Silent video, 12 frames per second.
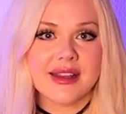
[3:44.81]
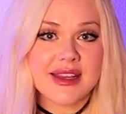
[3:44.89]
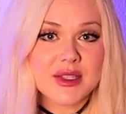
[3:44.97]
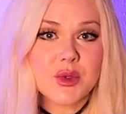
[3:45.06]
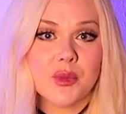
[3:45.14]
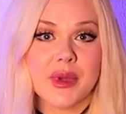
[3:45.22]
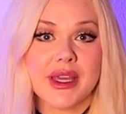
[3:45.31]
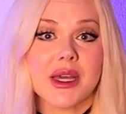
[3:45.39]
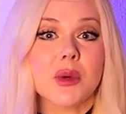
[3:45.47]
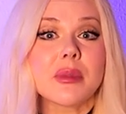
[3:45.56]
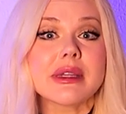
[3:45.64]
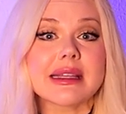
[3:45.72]
Now these will be
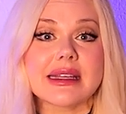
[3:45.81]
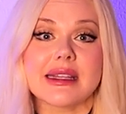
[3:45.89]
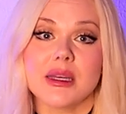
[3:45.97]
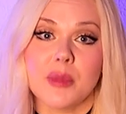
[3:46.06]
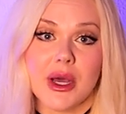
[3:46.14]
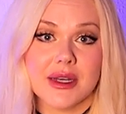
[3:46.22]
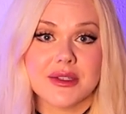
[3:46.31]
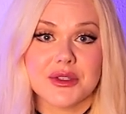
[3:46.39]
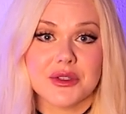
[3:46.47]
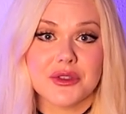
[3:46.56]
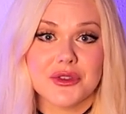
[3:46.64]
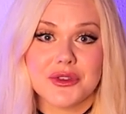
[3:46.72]
completely
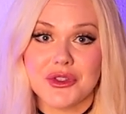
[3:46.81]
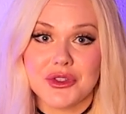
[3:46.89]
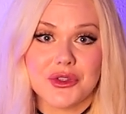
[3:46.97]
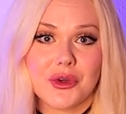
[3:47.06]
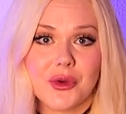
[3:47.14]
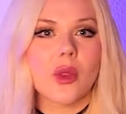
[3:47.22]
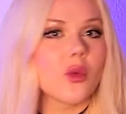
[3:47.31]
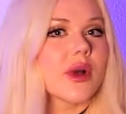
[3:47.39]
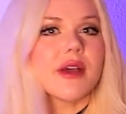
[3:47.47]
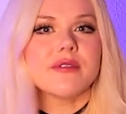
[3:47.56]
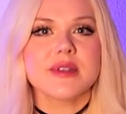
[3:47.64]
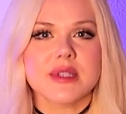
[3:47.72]
personal to you.
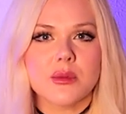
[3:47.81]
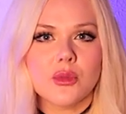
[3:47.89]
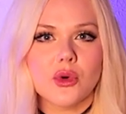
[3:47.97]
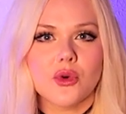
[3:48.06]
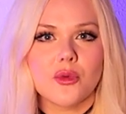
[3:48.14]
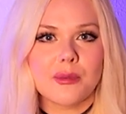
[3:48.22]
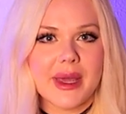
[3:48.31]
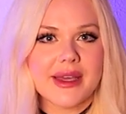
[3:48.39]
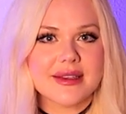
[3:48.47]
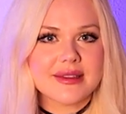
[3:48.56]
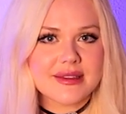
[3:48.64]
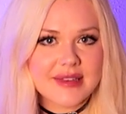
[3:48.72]
Whatever symbol
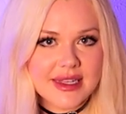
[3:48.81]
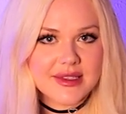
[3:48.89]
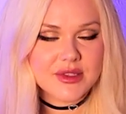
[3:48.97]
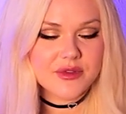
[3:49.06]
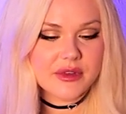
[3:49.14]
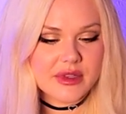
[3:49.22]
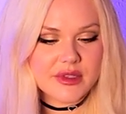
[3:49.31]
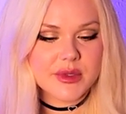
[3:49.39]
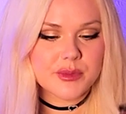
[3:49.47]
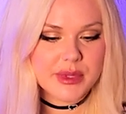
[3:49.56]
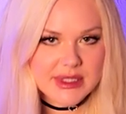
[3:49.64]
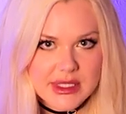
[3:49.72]
makes sense for
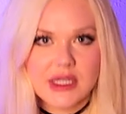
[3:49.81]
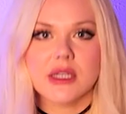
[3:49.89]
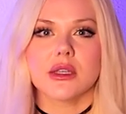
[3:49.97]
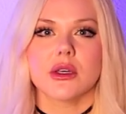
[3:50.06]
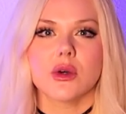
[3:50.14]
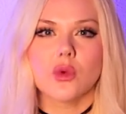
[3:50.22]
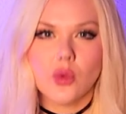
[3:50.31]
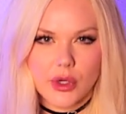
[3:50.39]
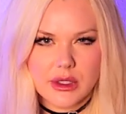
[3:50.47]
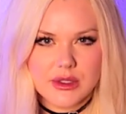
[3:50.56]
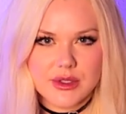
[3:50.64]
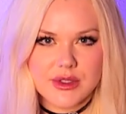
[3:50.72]
this particular
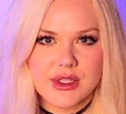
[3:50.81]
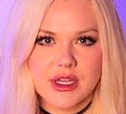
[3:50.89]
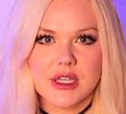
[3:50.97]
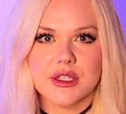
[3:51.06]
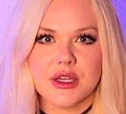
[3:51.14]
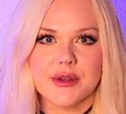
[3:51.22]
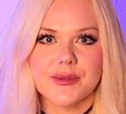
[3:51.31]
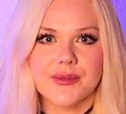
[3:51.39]
word association.